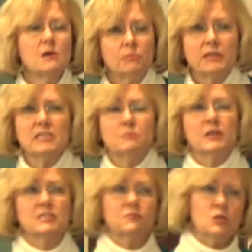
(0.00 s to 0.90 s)
please,
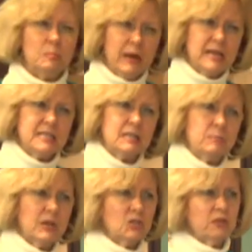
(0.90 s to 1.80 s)
because if you're painting a
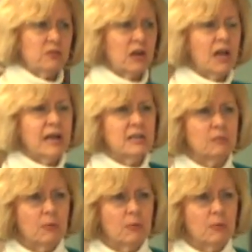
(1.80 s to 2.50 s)
picture of a client in a